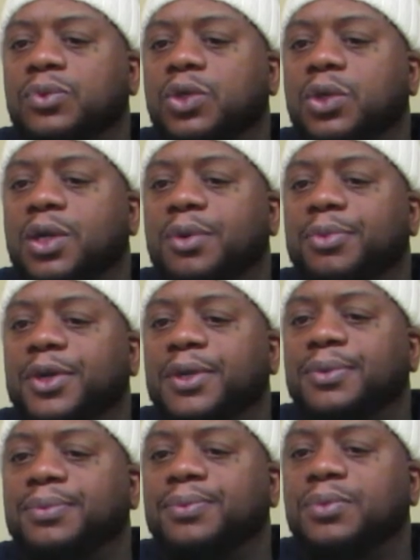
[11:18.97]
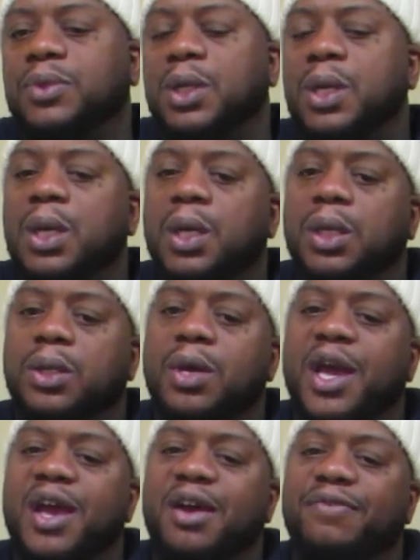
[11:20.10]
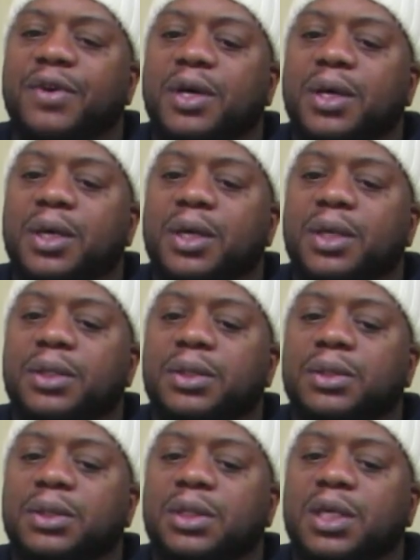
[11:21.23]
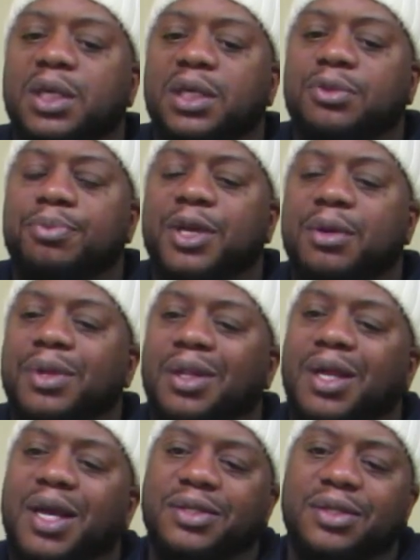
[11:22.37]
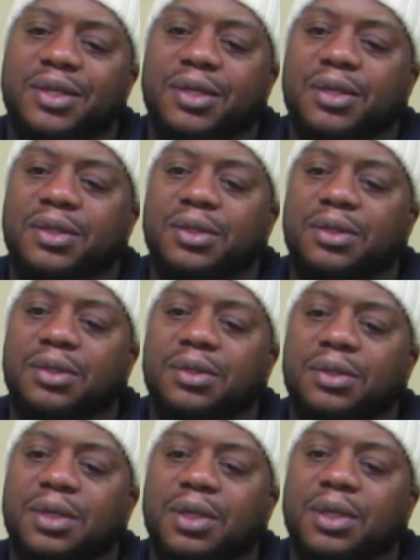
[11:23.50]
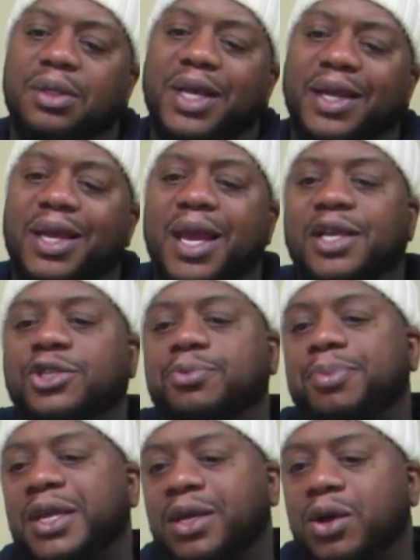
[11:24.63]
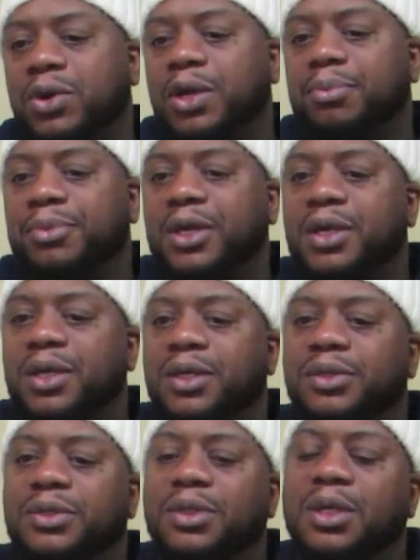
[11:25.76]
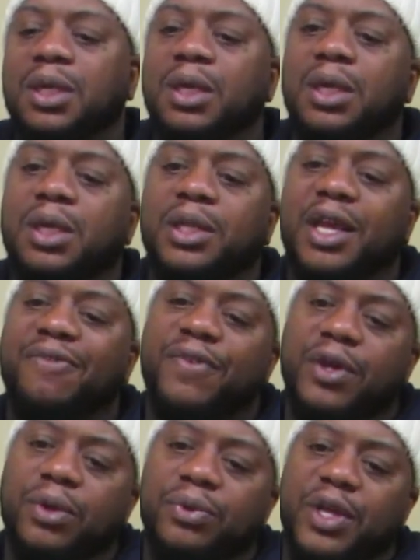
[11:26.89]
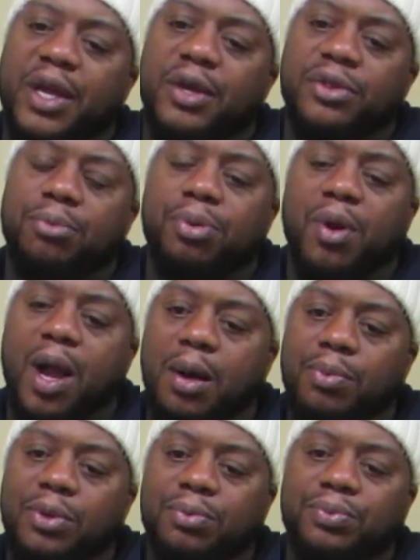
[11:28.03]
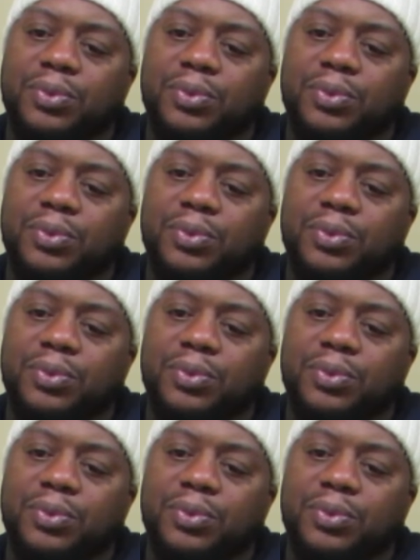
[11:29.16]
You know what I mean? You have kids being molested that can't speak on it because they feel they're the problem.